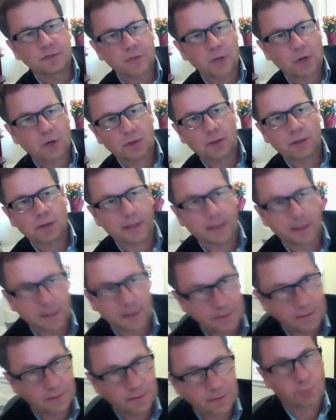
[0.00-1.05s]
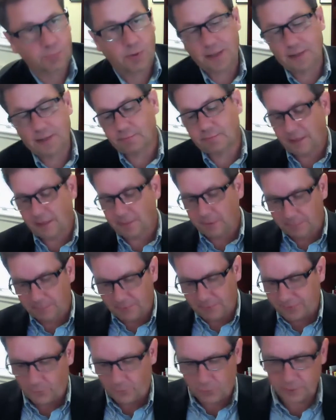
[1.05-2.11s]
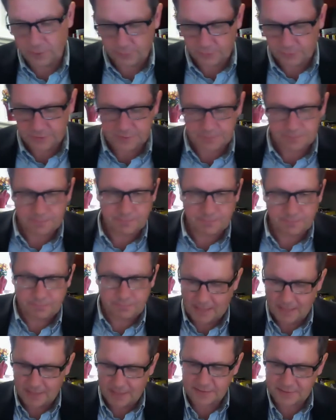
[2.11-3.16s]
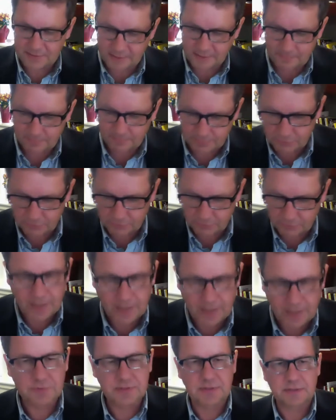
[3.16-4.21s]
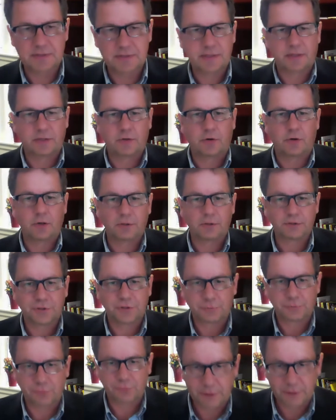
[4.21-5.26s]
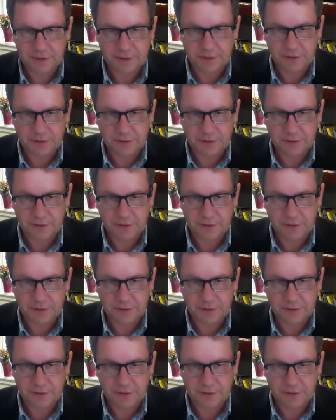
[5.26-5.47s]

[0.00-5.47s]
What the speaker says: So while maybe before it had some grounds in psychology or in,